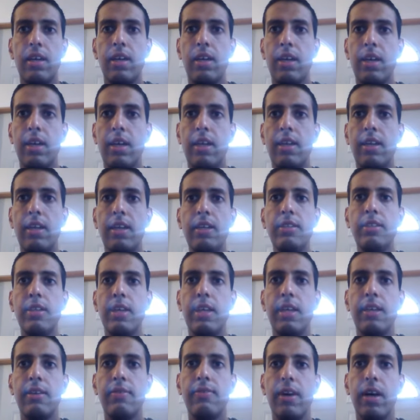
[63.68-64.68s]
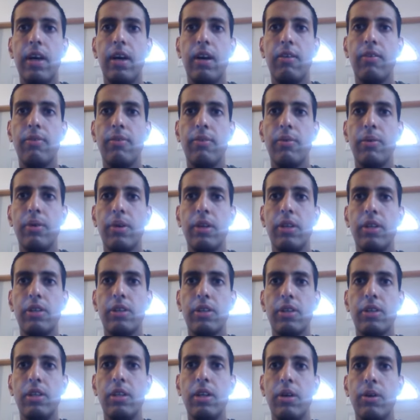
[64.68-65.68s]
an intake valve will
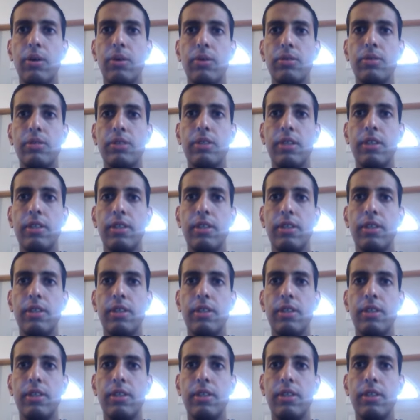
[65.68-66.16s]
close